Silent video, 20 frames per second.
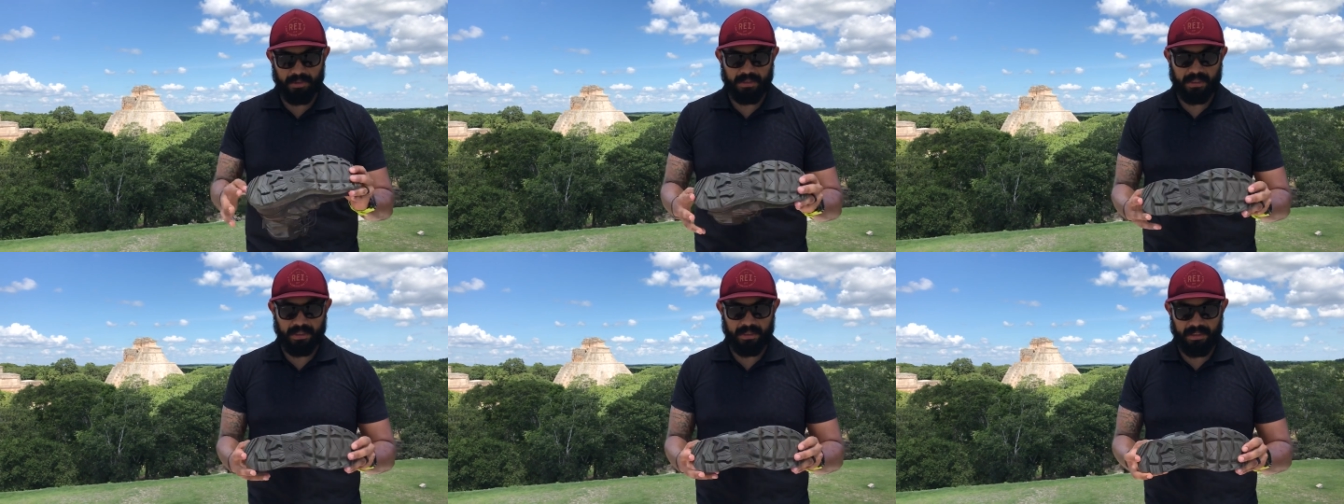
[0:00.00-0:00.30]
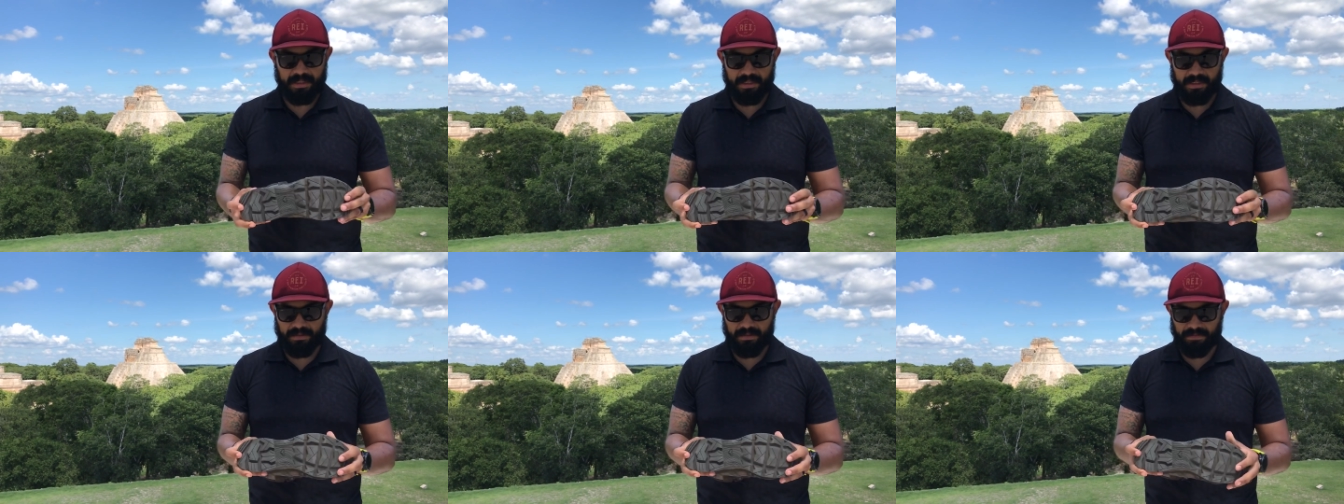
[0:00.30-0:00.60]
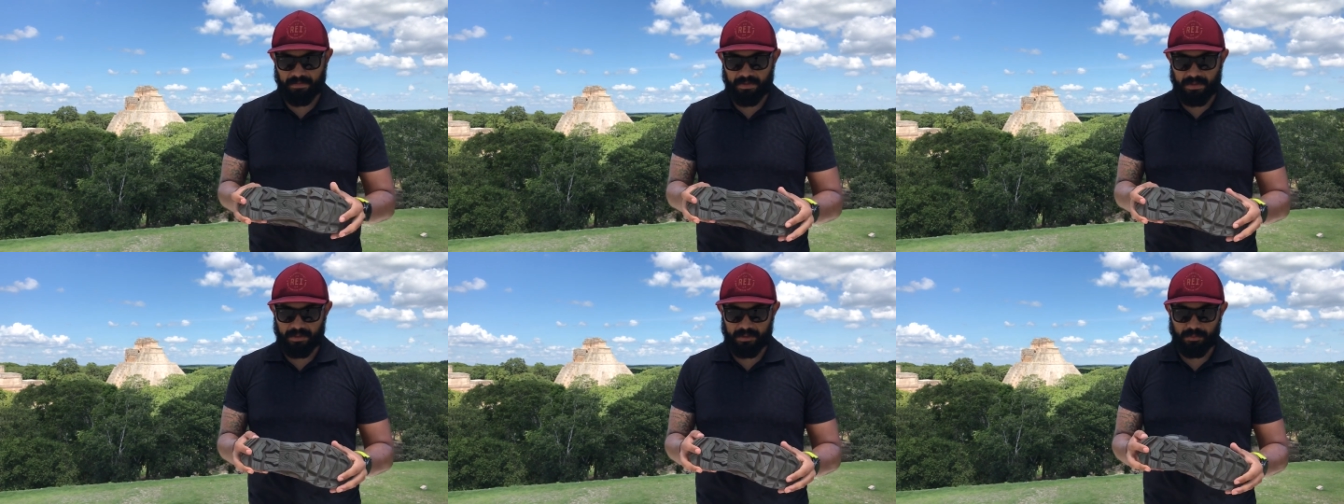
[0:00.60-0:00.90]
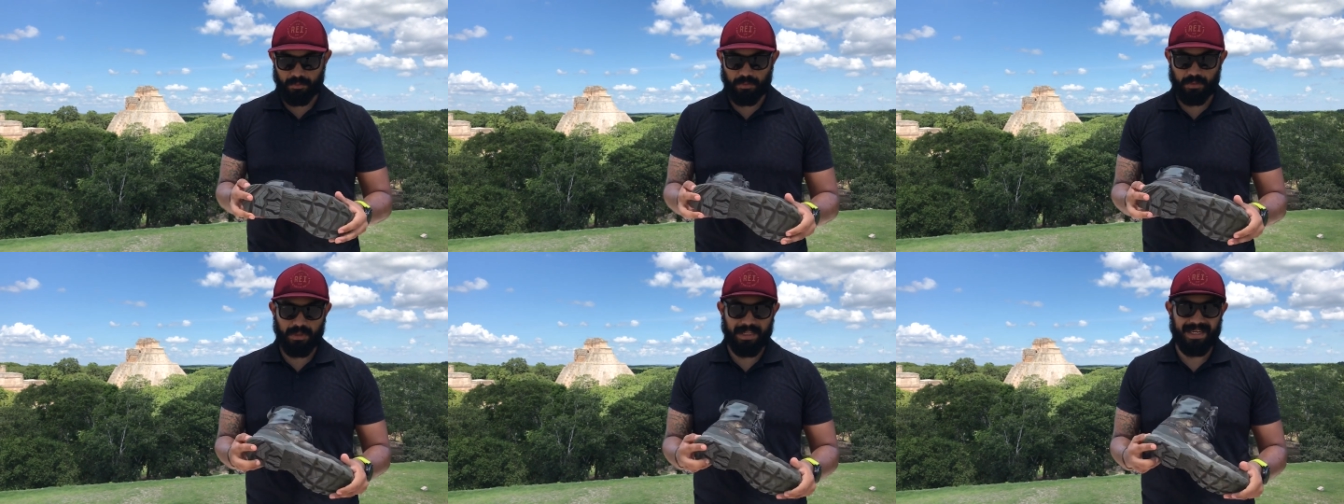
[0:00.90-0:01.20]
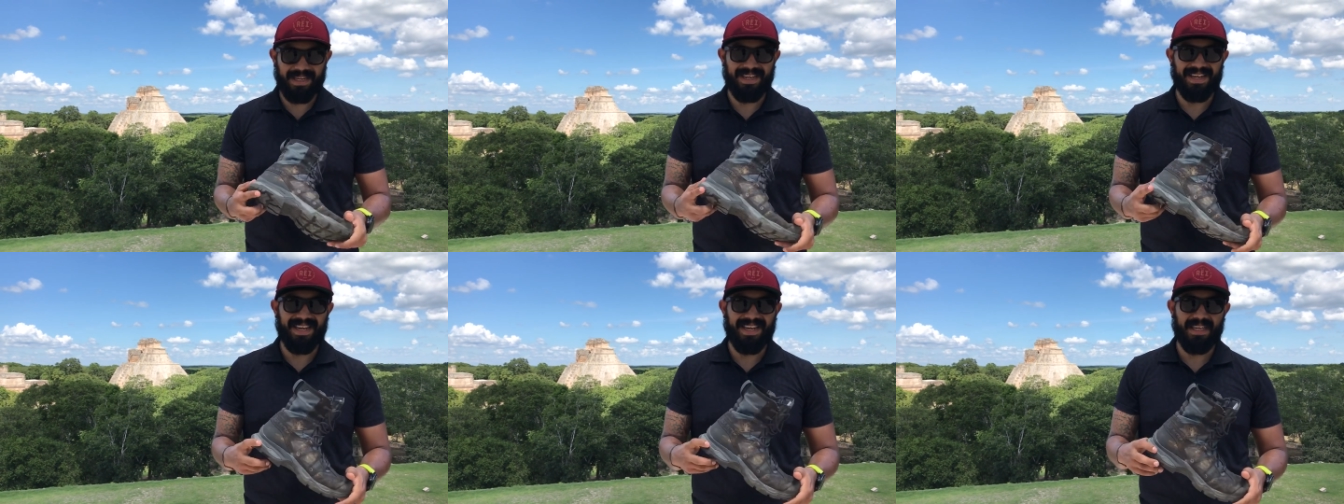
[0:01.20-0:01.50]
is that this feels more
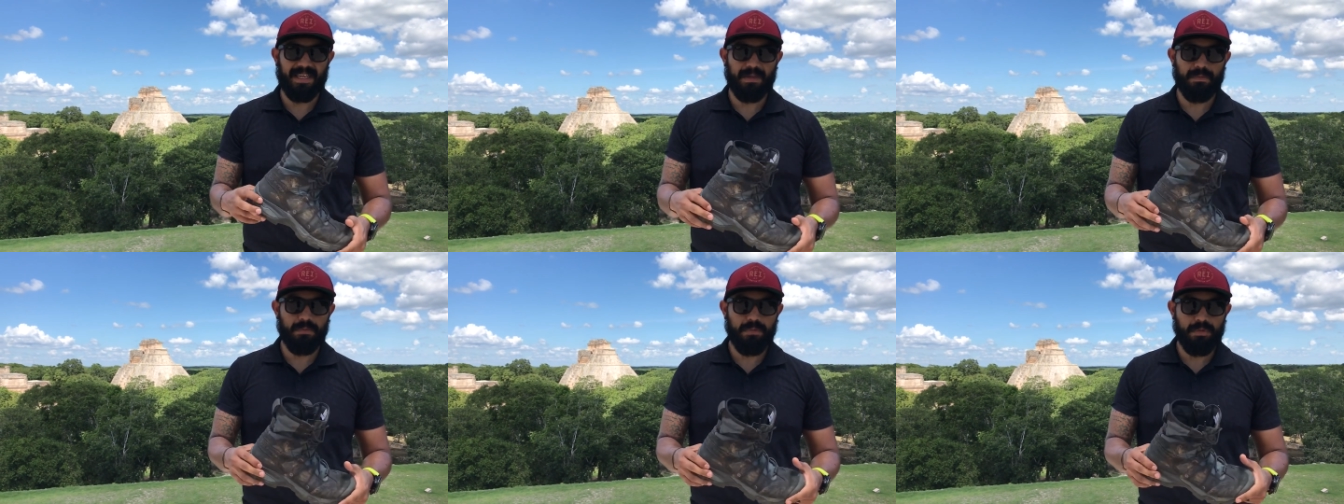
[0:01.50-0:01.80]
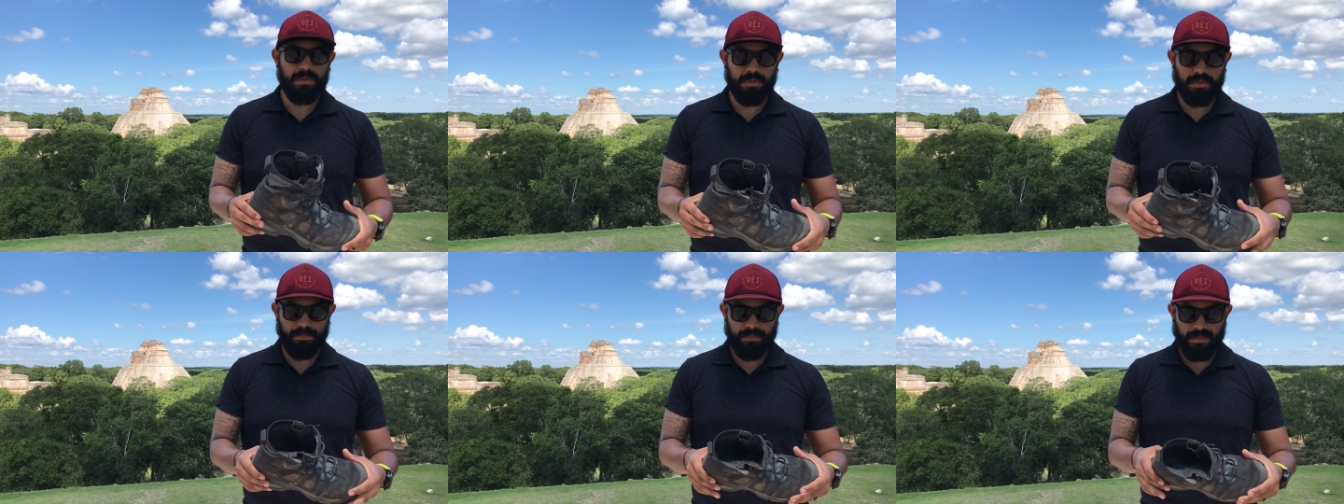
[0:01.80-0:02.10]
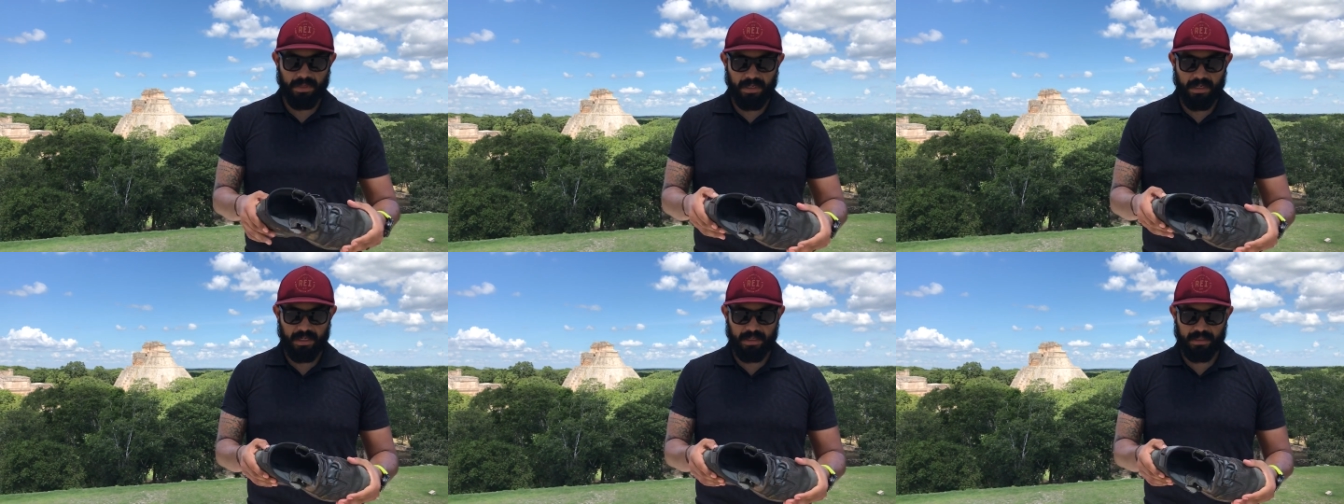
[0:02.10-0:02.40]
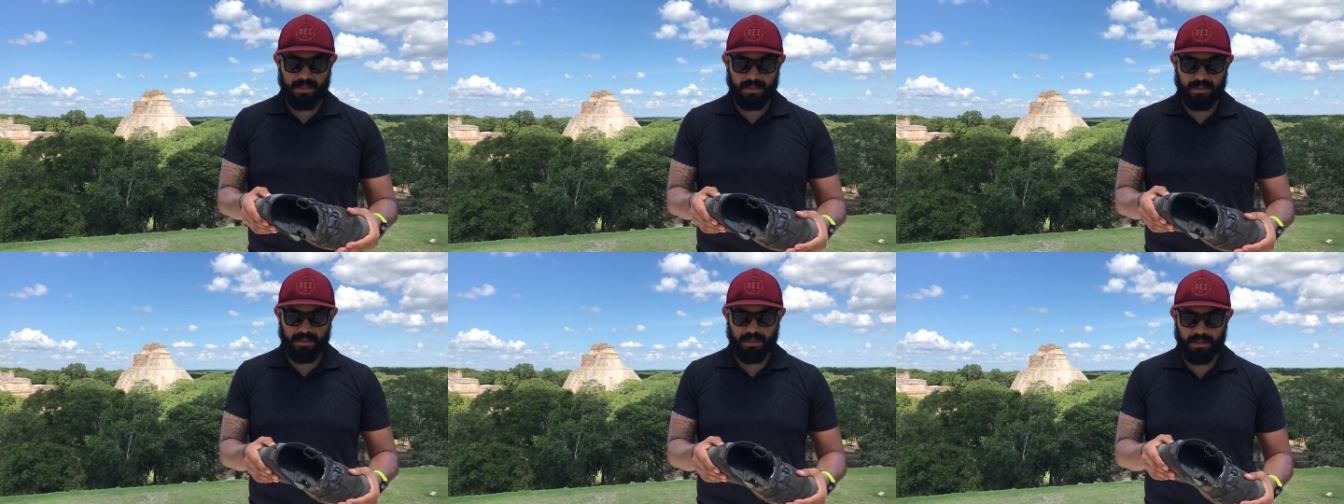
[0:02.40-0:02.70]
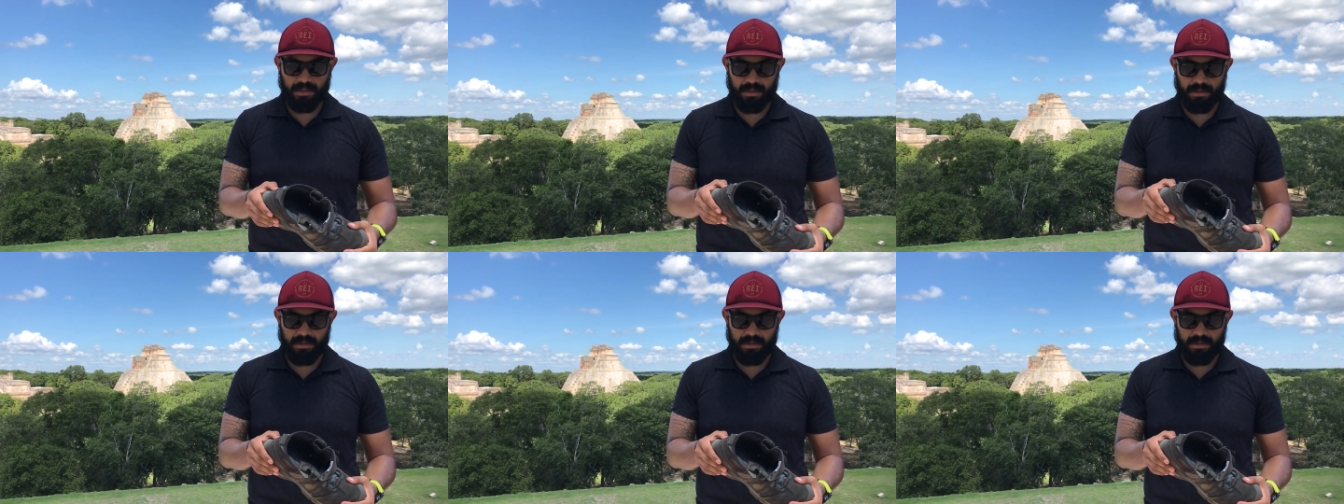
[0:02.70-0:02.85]
like a hiking boot. It has